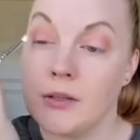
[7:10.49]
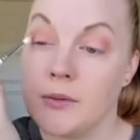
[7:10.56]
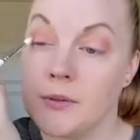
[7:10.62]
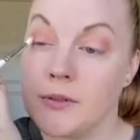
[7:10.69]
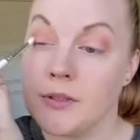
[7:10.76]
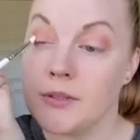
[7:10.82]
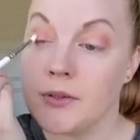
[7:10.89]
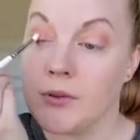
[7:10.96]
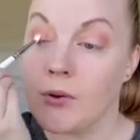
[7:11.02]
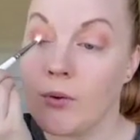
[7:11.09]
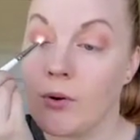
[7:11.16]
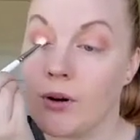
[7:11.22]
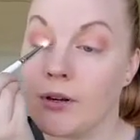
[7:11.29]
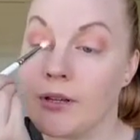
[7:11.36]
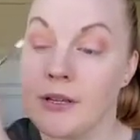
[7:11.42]
with this whole
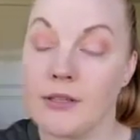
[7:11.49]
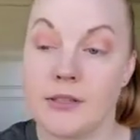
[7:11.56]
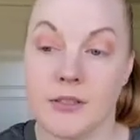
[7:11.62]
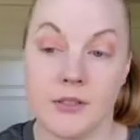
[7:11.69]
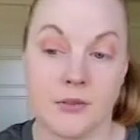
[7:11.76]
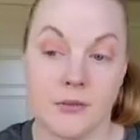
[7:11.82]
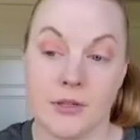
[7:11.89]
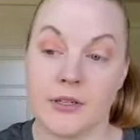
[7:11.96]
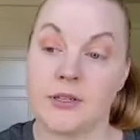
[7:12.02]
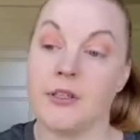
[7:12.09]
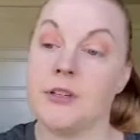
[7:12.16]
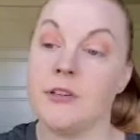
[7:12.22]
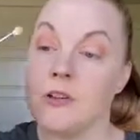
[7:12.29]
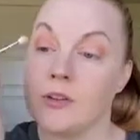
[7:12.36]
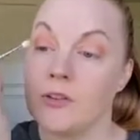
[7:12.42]
quarantine
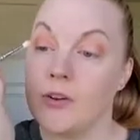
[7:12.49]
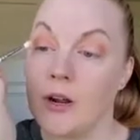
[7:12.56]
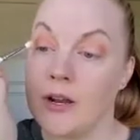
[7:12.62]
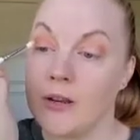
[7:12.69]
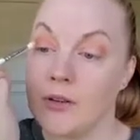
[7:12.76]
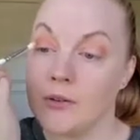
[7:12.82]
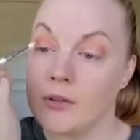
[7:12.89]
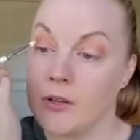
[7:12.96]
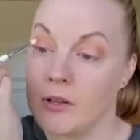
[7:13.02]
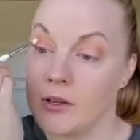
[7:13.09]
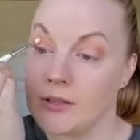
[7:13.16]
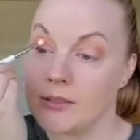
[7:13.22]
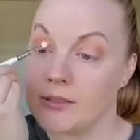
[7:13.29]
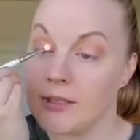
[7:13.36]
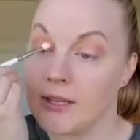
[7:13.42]
situation, you can try new looks,